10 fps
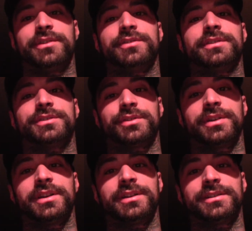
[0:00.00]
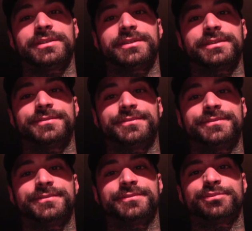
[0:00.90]
used it in three years and
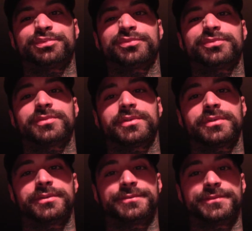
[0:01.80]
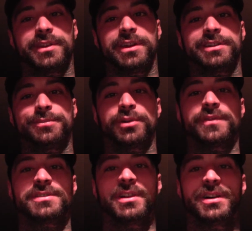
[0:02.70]
that's
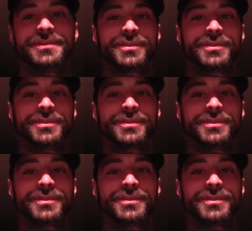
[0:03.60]
Murphy's Law, of